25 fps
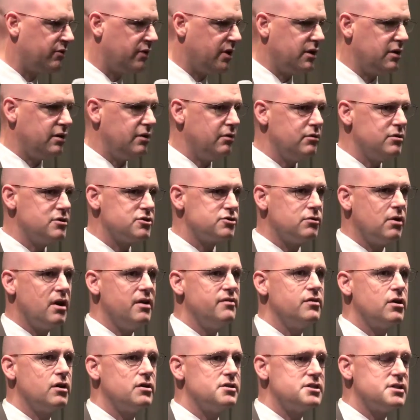Thank you. This
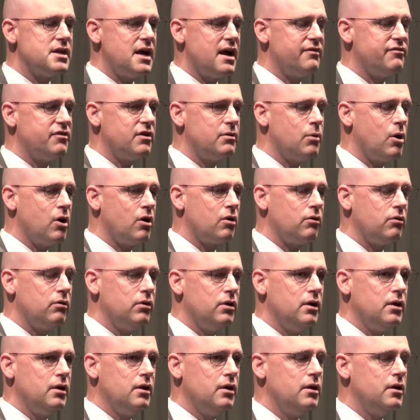graveyard staffing
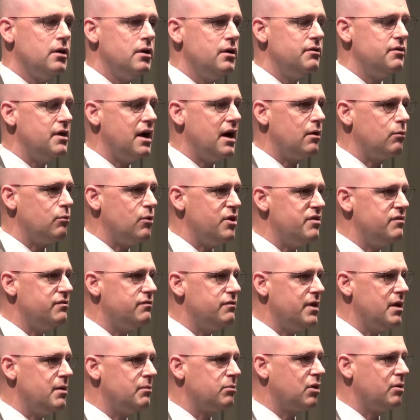model that
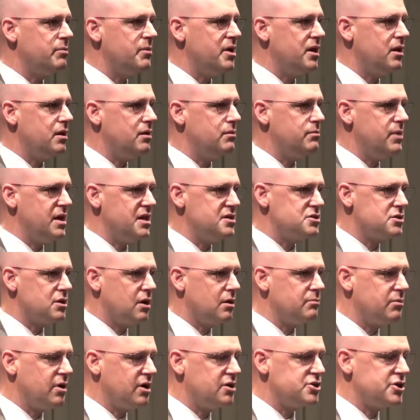we've implemented based
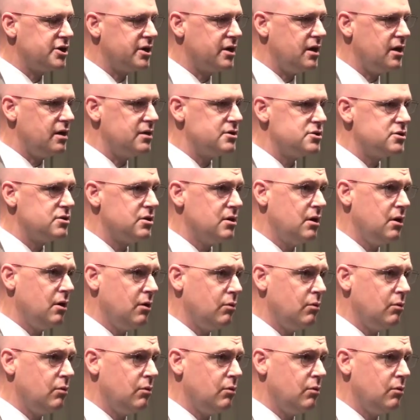on budget cuts,